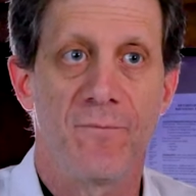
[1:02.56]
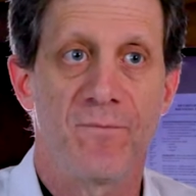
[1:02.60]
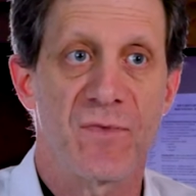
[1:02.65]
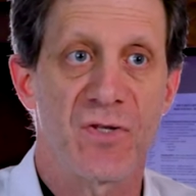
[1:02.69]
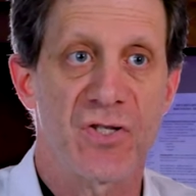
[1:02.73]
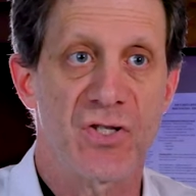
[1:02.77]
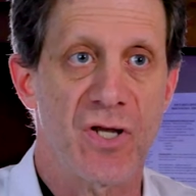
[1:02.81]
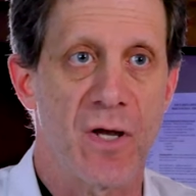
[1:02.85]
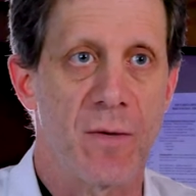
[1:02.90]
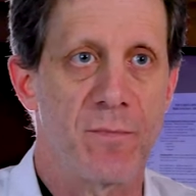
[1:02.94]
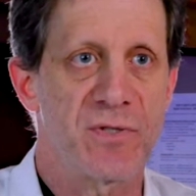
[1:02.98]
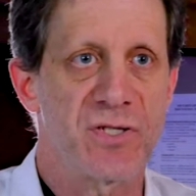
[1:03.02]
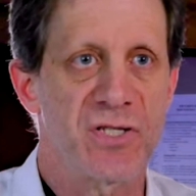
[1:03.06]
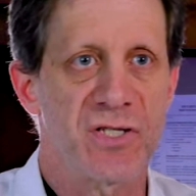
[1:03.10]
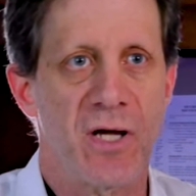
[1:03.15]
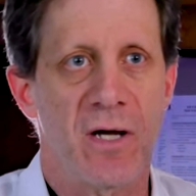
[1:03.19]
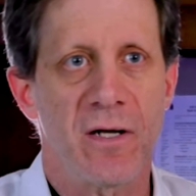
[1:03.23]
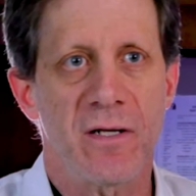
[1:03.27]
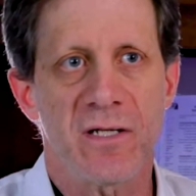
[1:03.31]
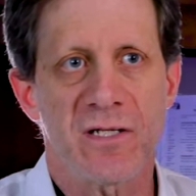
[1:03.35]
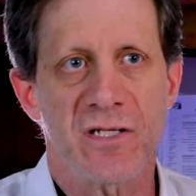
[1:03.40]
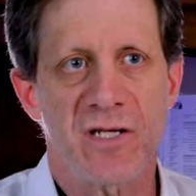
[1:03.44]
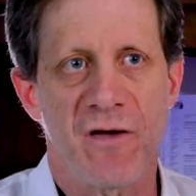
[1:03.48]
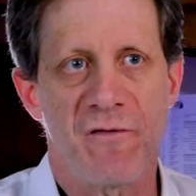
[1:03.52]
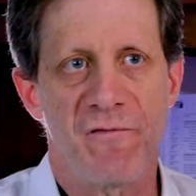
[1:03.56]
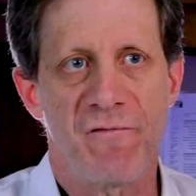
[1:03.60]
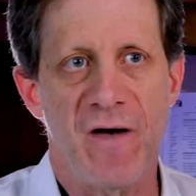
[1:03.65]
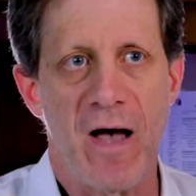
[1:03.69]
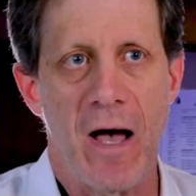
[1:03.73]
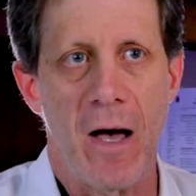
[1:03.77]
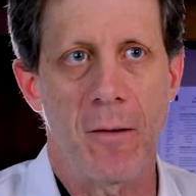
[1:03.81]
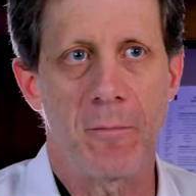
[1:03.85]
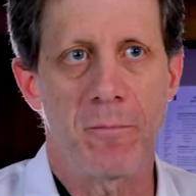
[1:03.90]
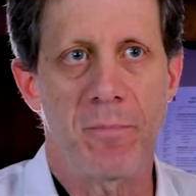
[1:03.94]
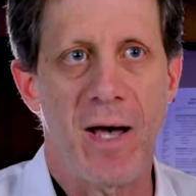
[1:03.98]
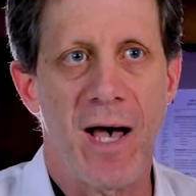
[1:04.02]
Some studies have
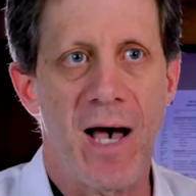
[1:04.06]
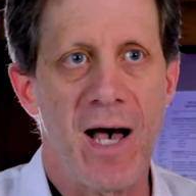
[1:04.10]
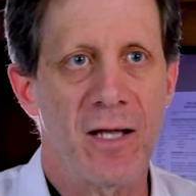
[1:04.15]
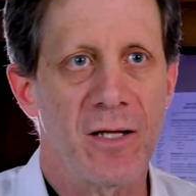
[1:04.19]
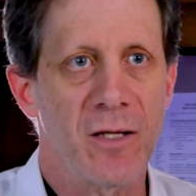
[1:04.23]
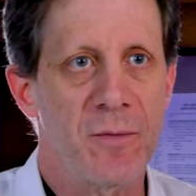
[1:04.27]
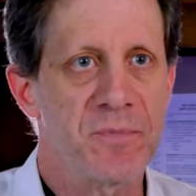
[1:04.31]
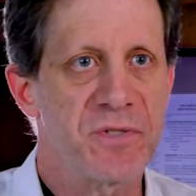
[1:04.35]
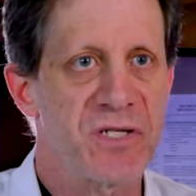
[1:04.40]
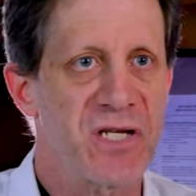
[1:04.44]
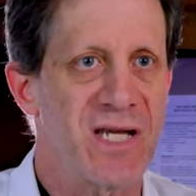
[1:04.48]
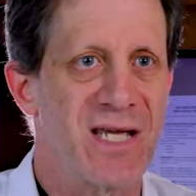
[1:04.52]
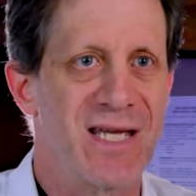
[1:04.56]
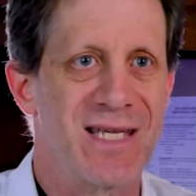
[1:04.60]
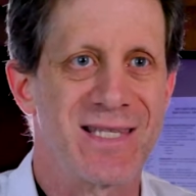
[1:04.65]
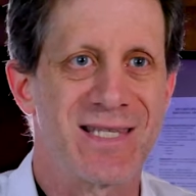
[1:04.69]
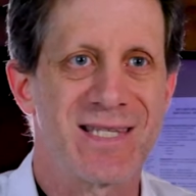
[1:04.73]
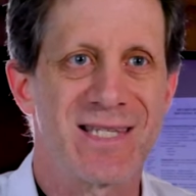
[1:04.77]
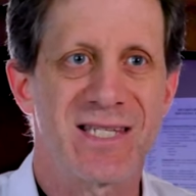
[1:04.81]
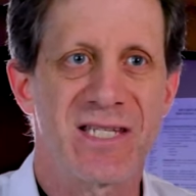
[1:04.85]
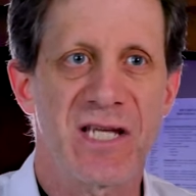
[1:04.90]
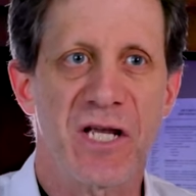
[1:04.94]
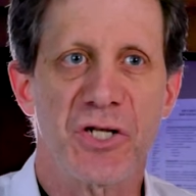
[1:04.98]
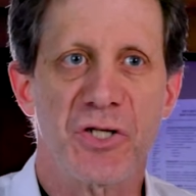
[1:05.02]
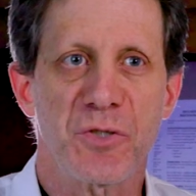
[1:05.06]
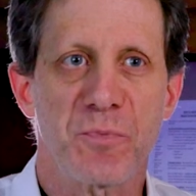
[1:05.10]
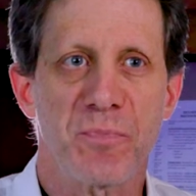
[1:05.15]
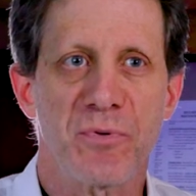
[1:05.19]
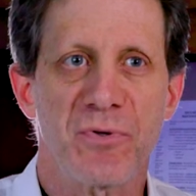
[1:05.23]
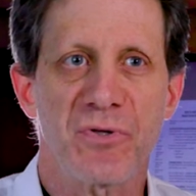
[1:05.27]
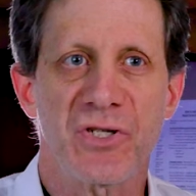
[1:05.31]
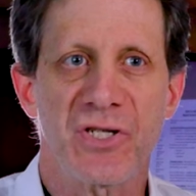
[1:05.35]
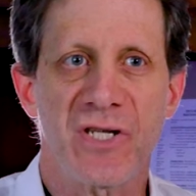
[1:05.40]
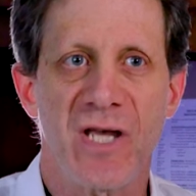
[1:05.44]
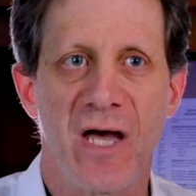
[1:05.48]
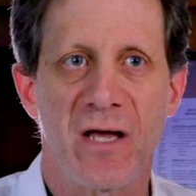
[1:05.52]
found polyps in
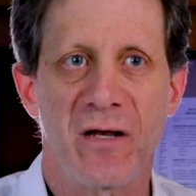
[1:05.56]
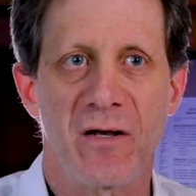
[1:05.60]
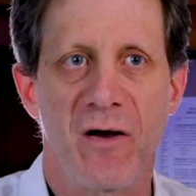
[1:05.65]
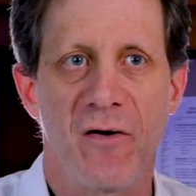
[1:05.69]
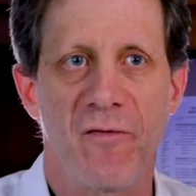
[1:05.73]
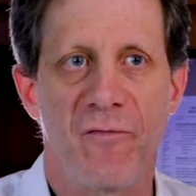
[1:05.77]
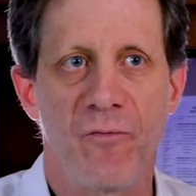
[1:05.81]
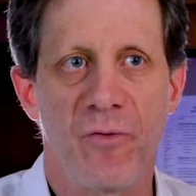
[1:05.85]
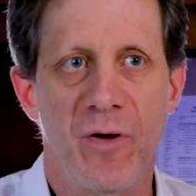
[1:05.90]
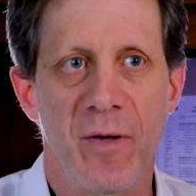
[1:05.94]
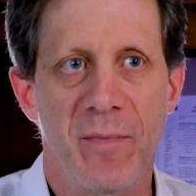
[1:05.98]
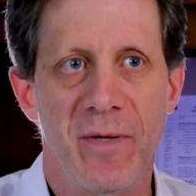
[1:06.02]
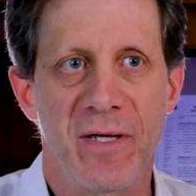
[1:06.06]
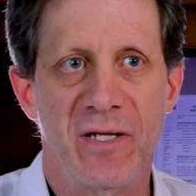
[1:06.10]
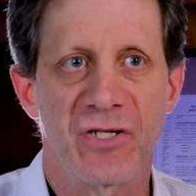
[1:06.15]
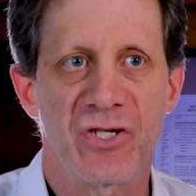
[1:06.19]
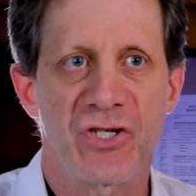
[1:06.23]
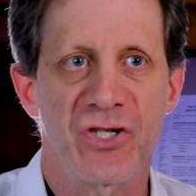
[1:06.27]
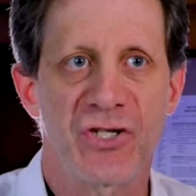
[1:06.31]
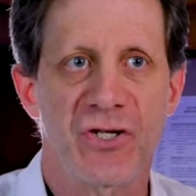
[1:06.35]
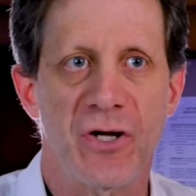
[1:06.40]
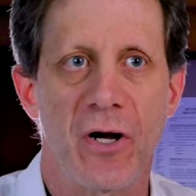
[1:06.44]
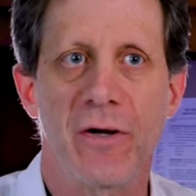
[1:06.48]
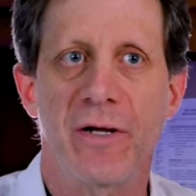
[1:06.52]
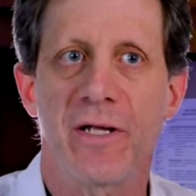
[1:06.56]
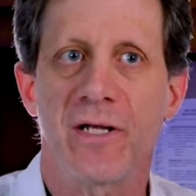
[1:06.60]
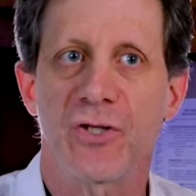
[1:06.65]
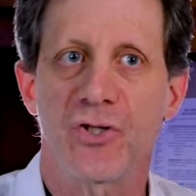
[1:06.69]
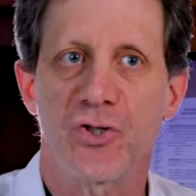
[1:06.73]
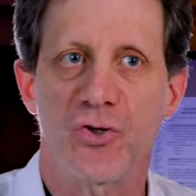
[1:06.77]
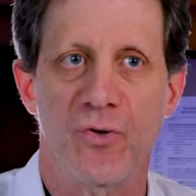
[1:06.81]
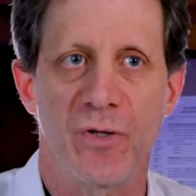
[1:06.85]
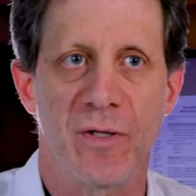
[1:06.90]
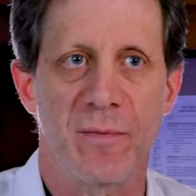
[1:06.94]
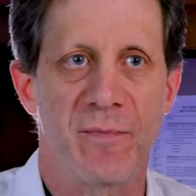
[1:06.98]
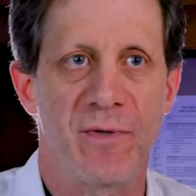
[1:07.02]
6% of women starting
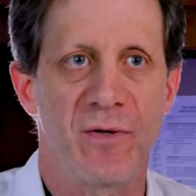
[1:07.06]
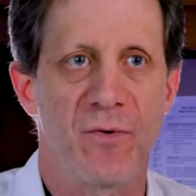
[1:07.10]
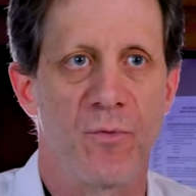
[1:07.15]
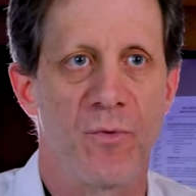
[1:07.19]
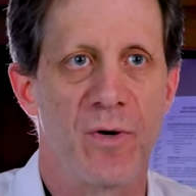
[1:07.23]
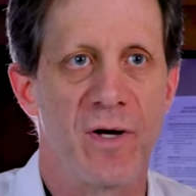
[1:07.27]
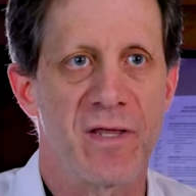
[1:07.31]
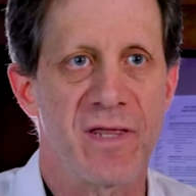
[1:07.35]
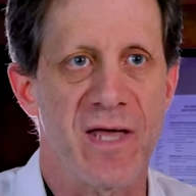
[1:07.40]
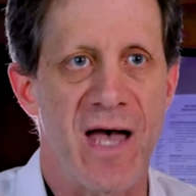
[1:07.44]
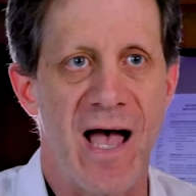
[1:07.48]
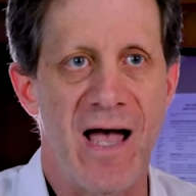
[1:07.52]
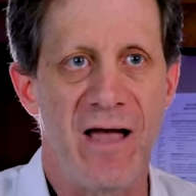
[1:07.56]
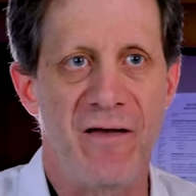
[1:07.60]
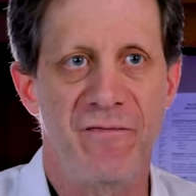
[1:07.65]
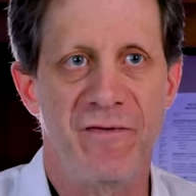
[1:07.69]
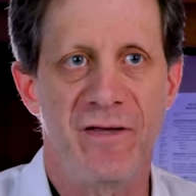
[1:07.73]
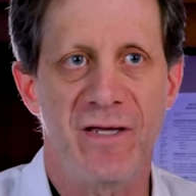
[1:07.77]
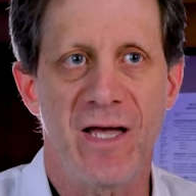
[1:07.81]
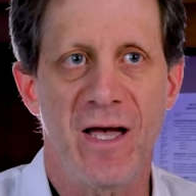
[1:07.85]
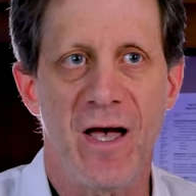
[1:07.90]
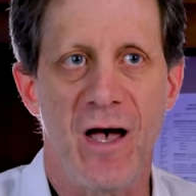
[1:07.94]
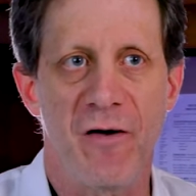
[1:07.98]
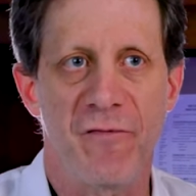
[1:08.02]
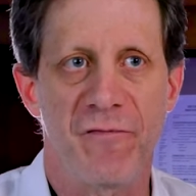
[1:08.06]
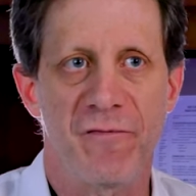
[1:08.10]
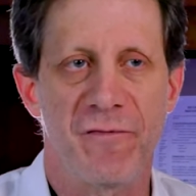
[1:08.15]
treatment with IVF.